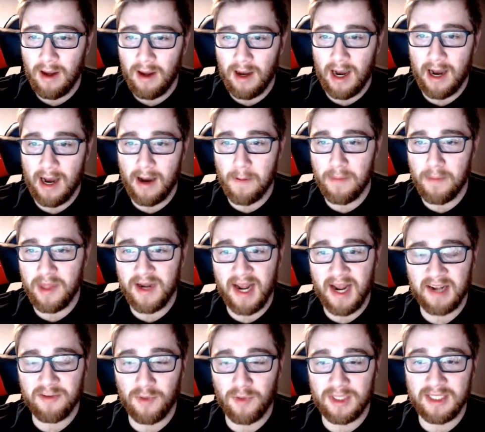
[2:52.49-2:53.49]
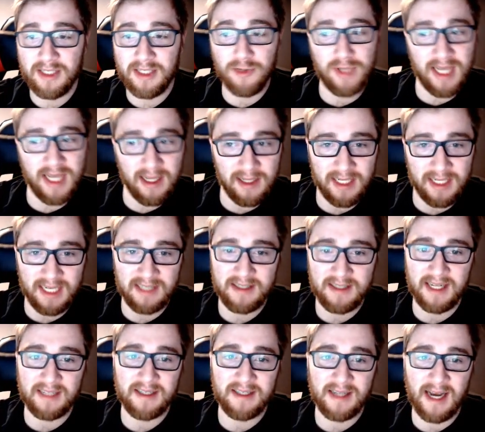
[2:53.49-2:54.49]
The next one is utilities,
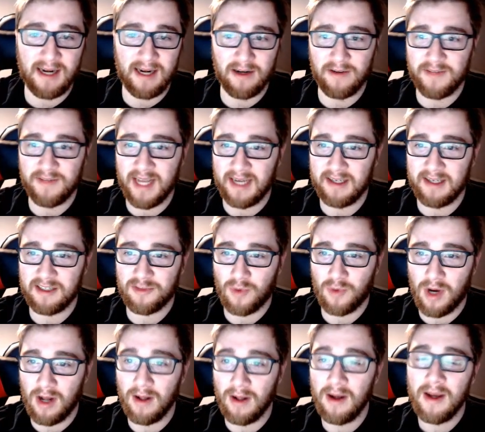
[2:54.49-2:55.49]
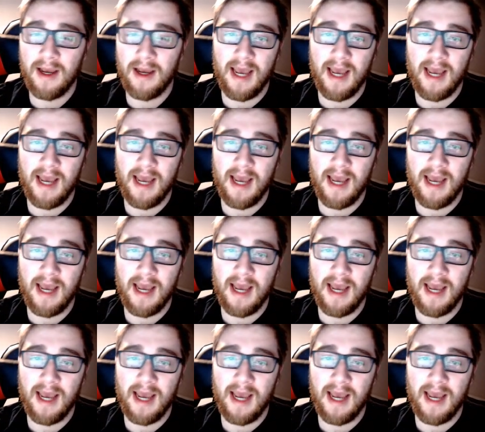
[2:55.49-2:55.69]
and that's a 9 out of 10 as well.